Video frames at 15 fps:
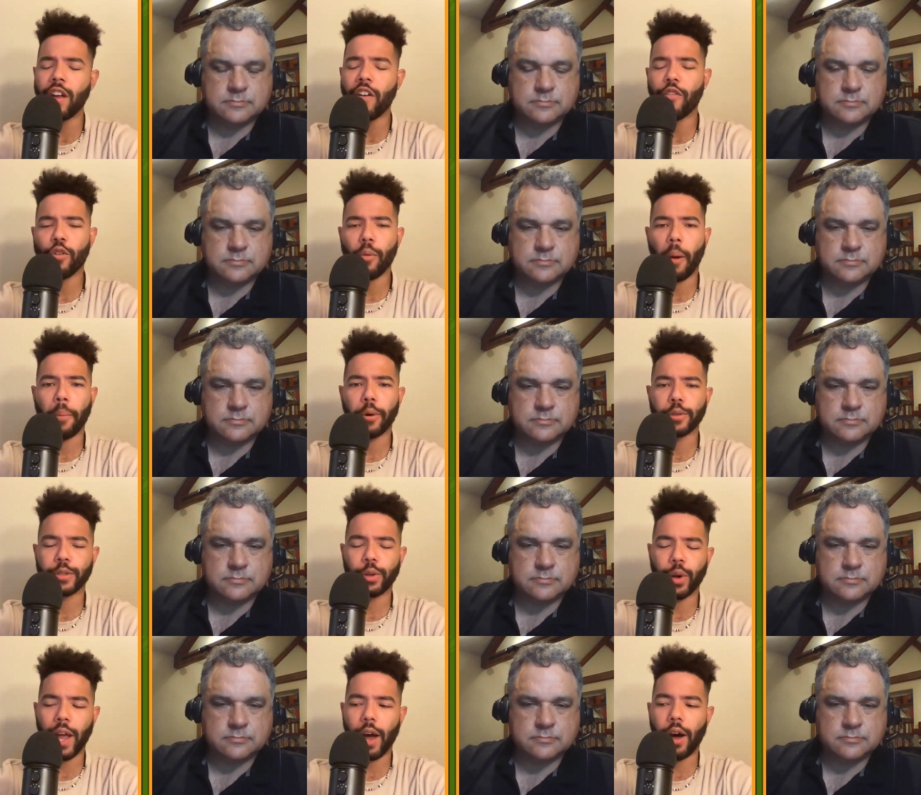Speaker 1: for my
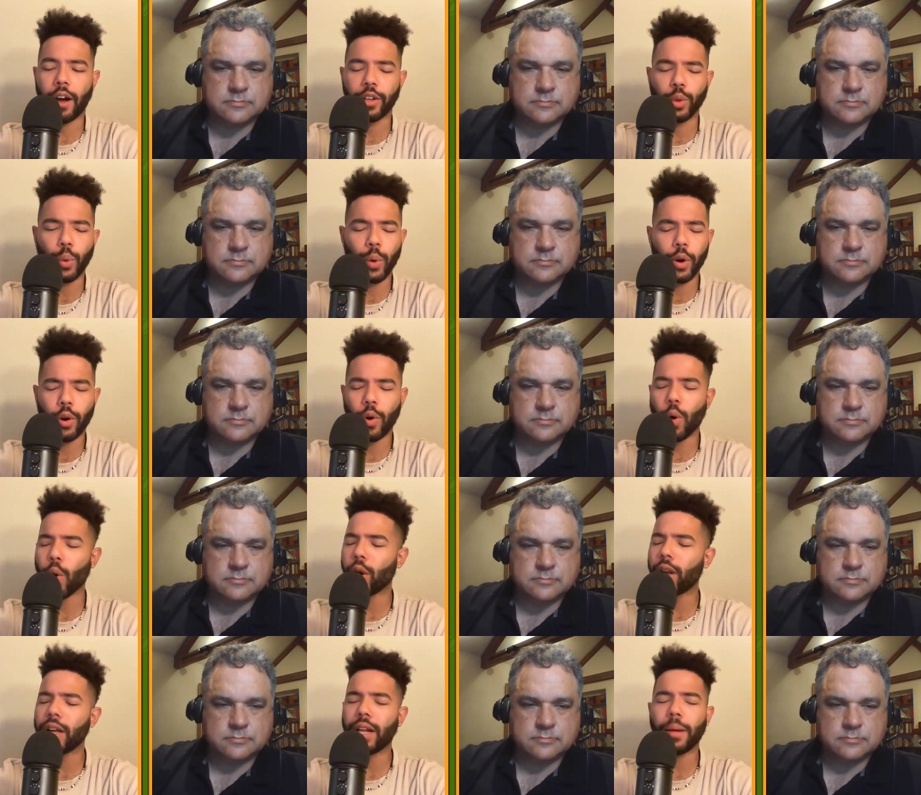personal account on Twitter,
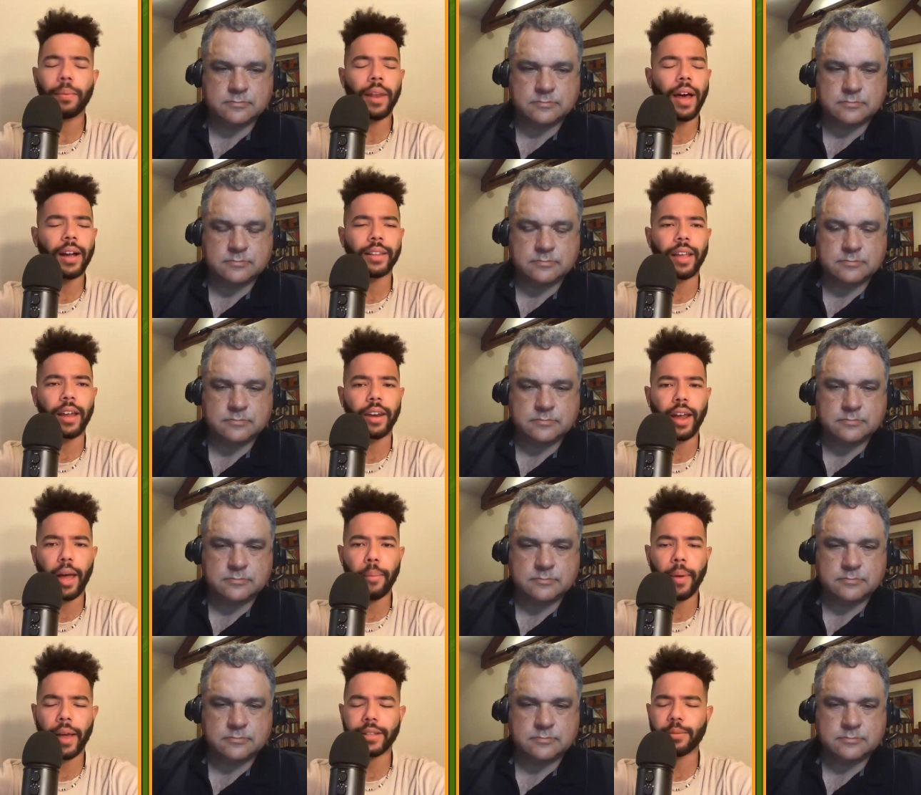or look up Locked On
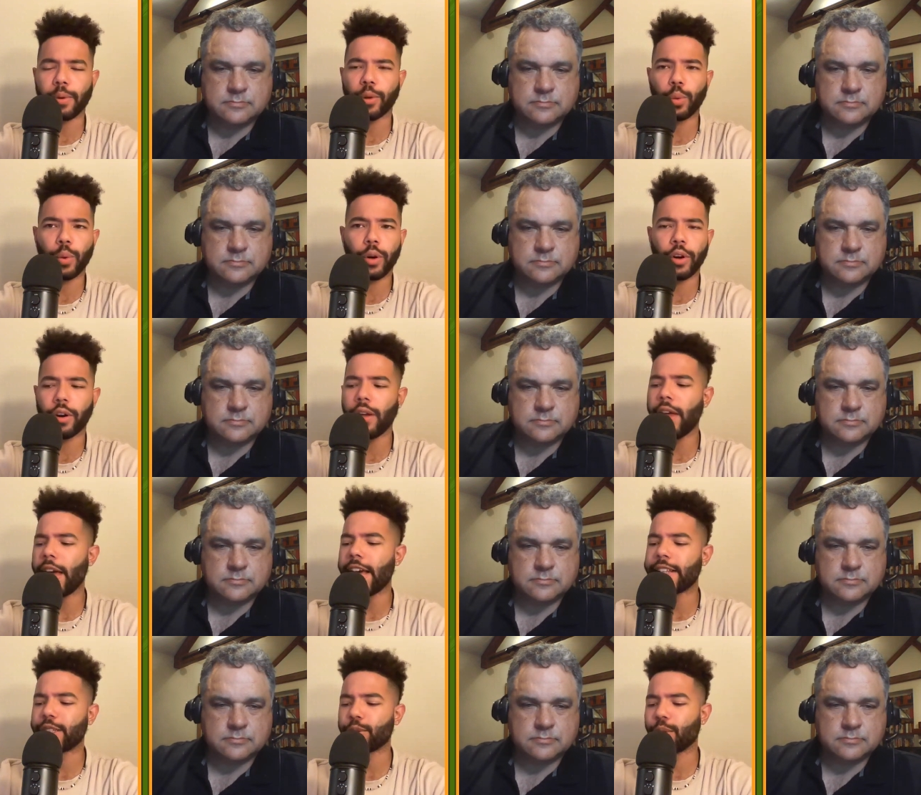Diamondbacks, both Twitter,
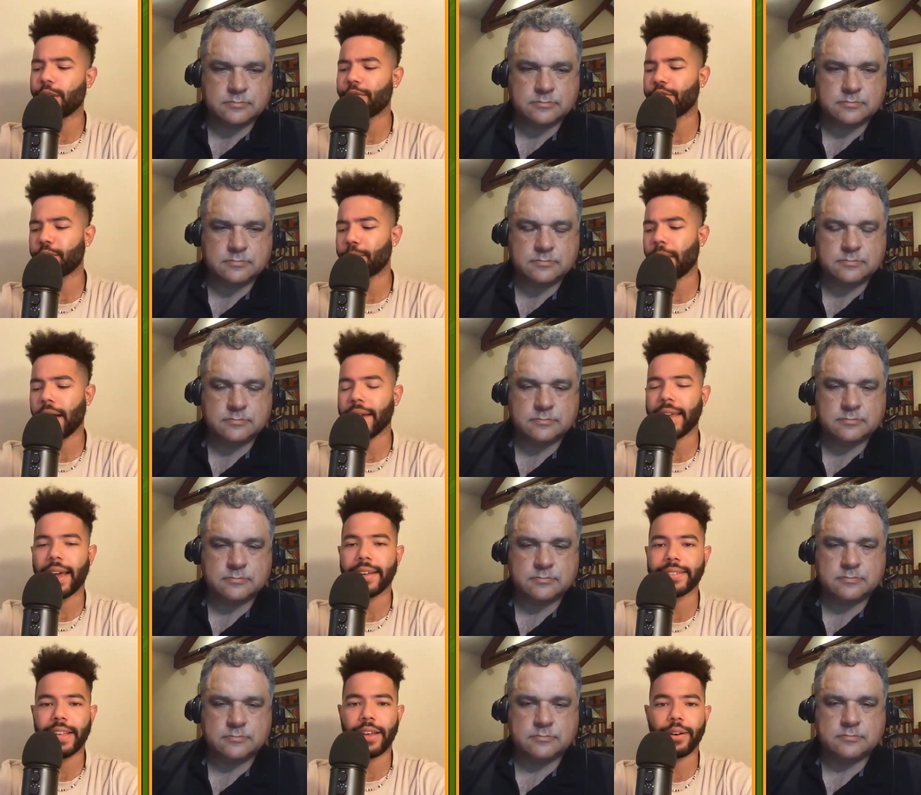Instagram for the
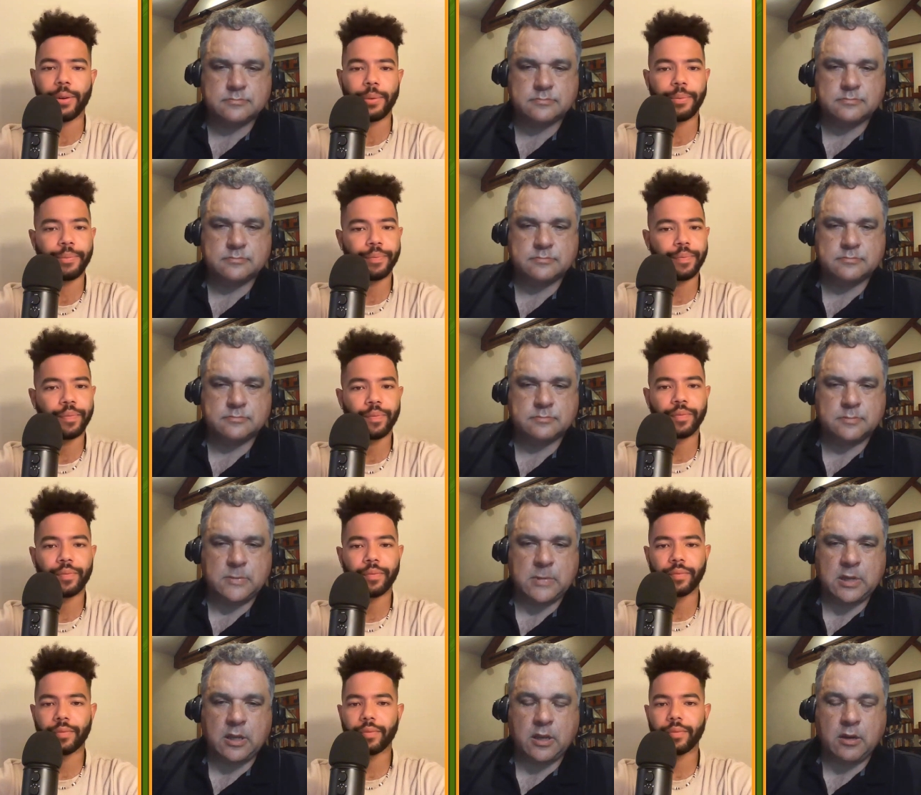podcast handle.
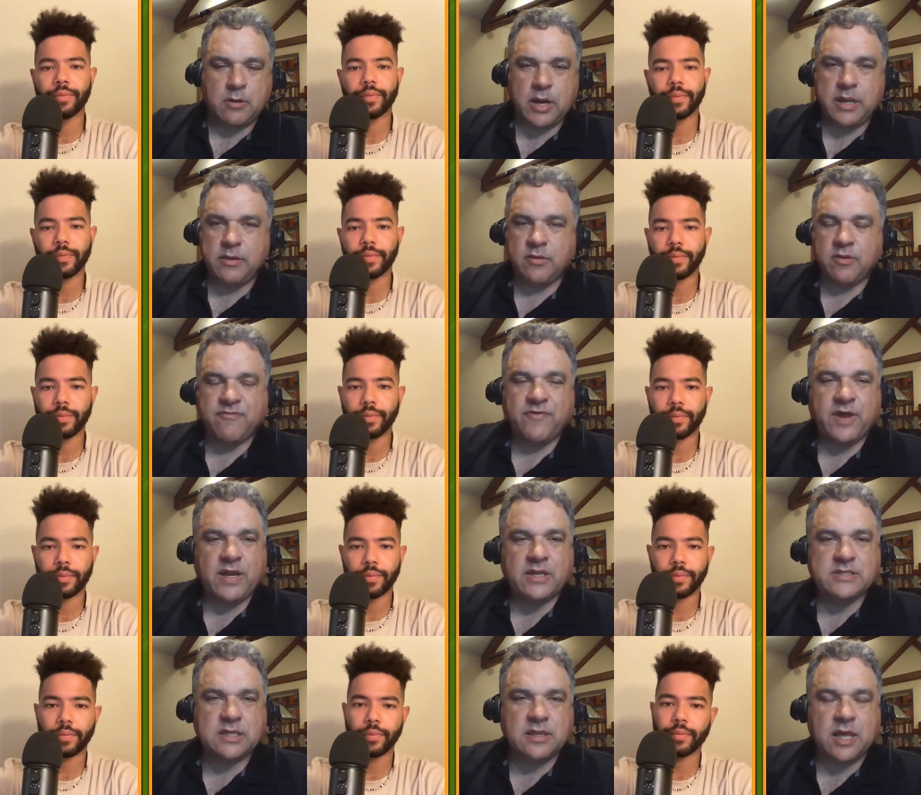
Speaker 2: All right, and you can find
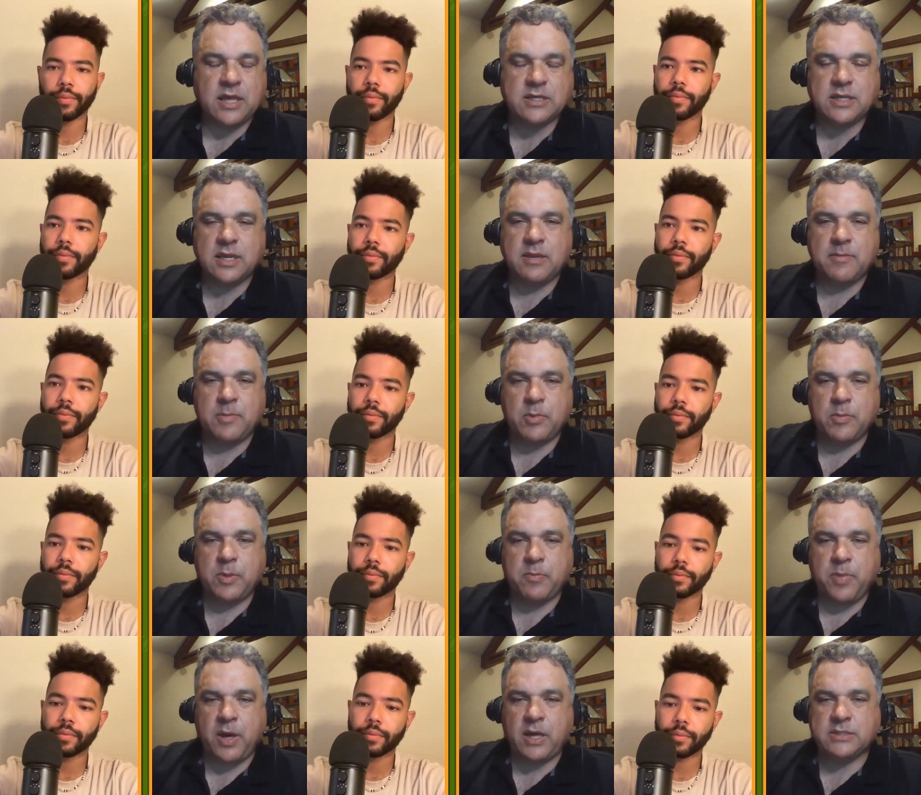us at Locked On M L B
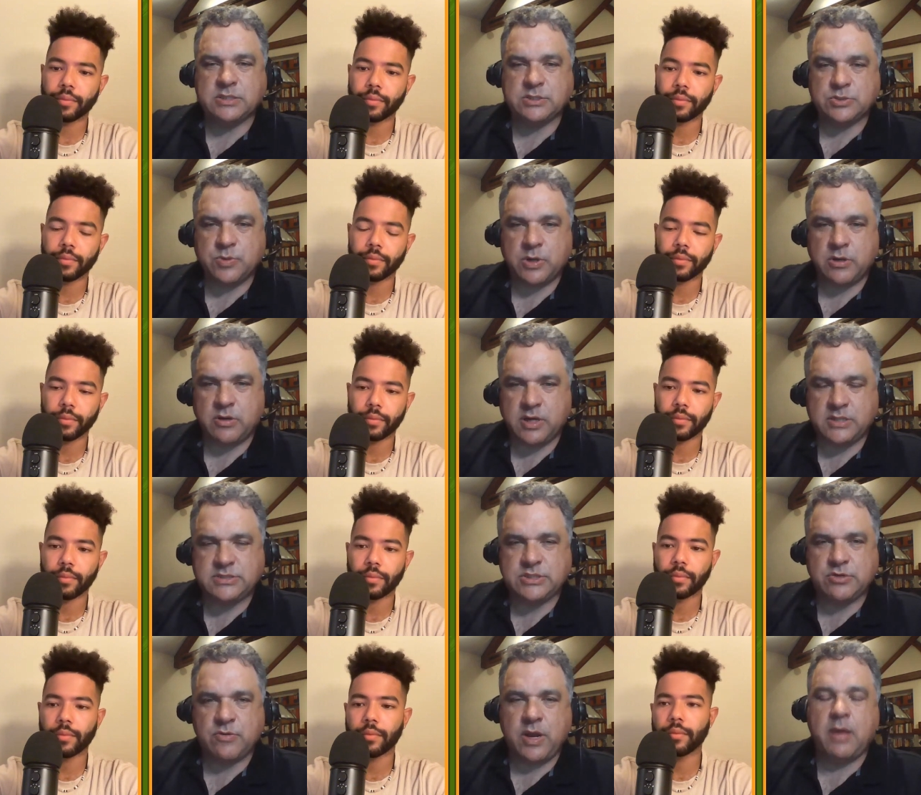Pods on Twitter and
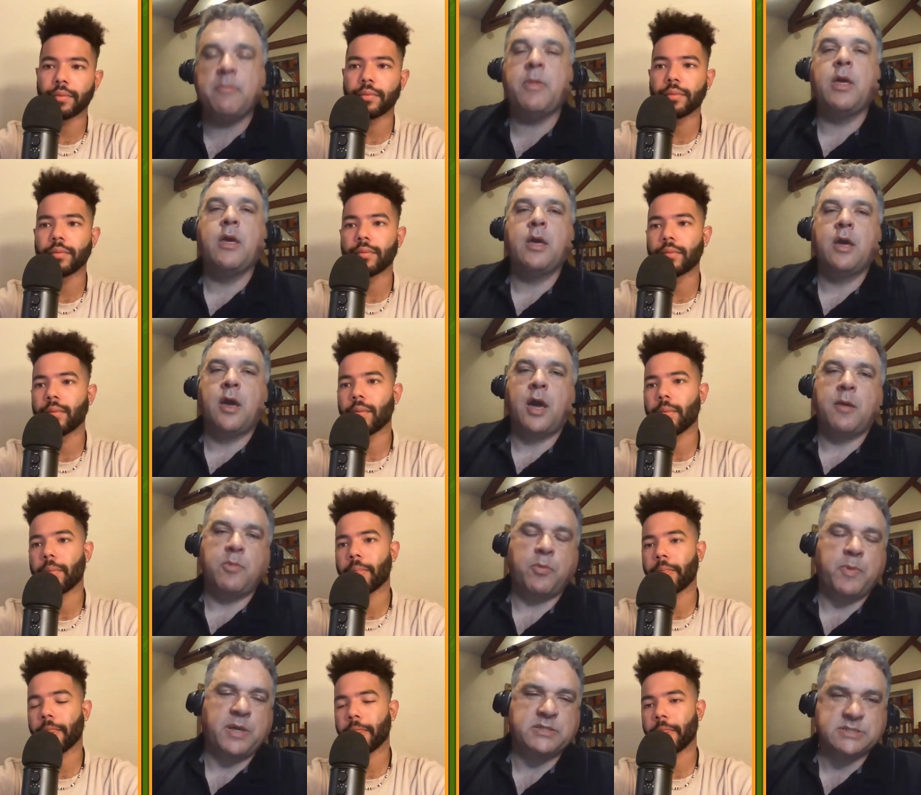Instagram. I'm
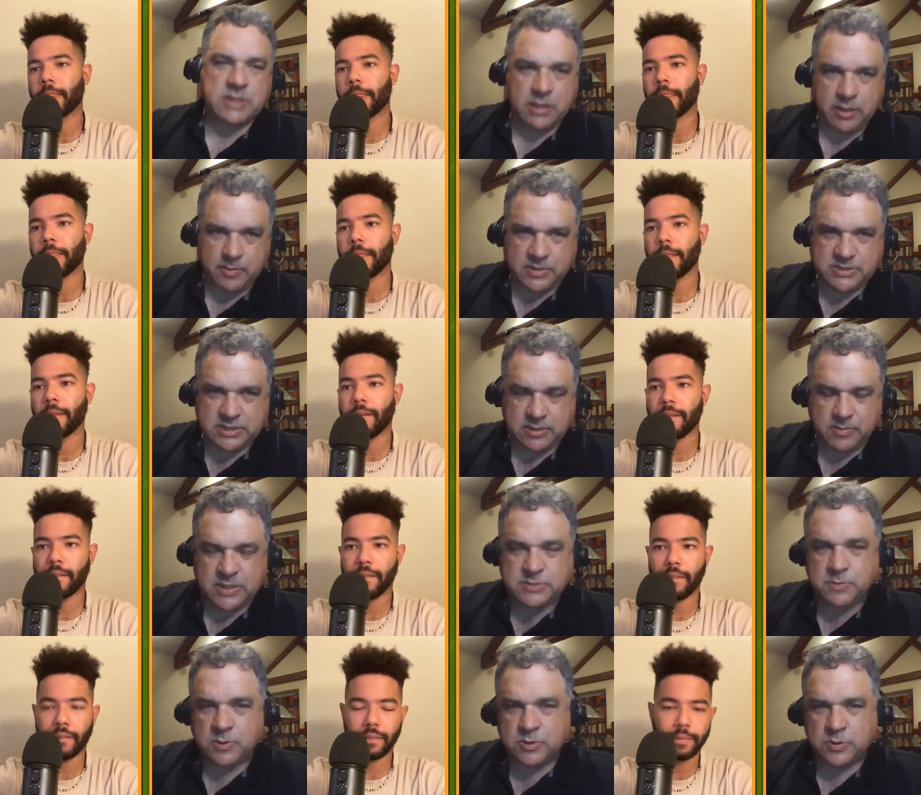your pal Sully. I'm at Sully
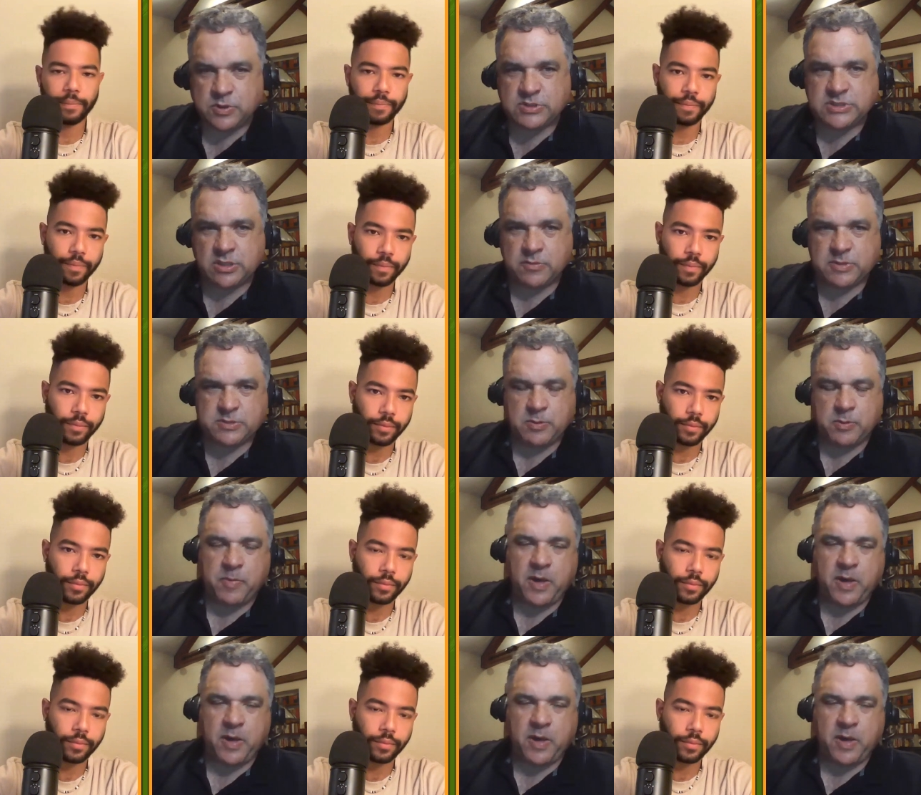Baseball on Twitter, Sully Baseball